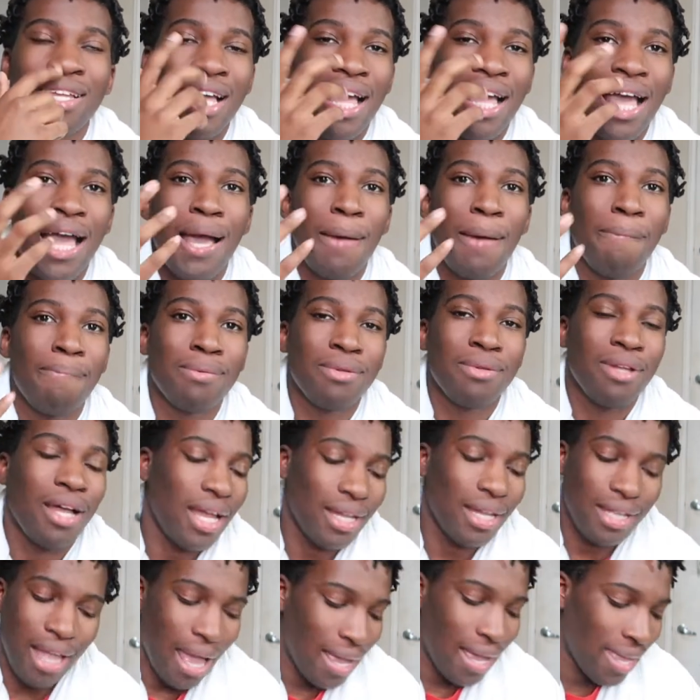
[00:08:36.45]
I
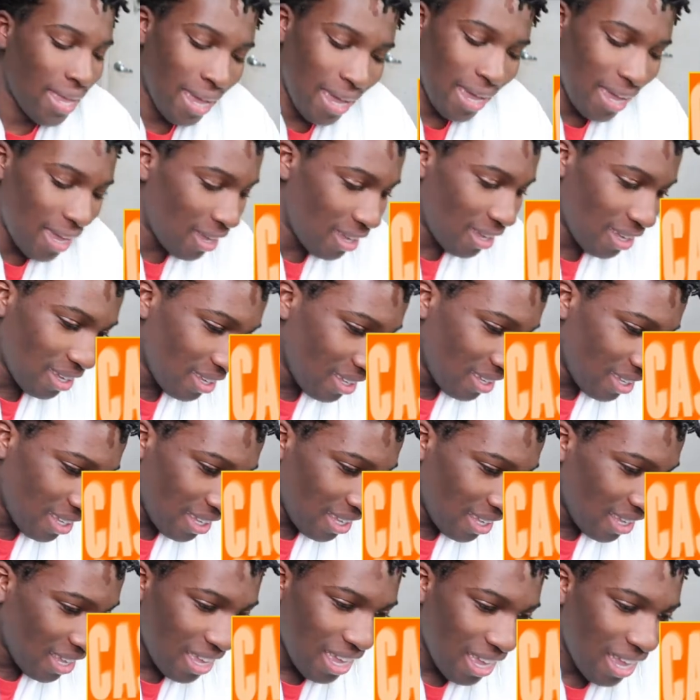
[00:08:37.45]
can't.
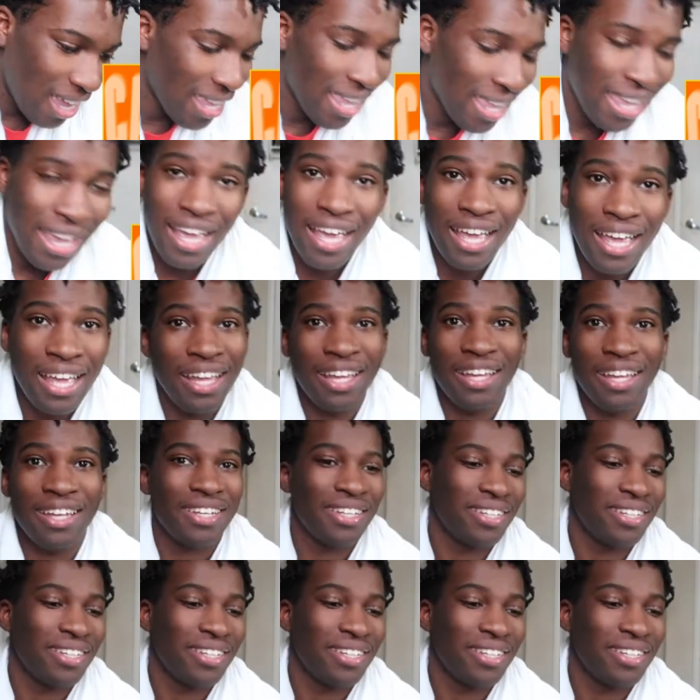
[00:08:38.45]
I can't.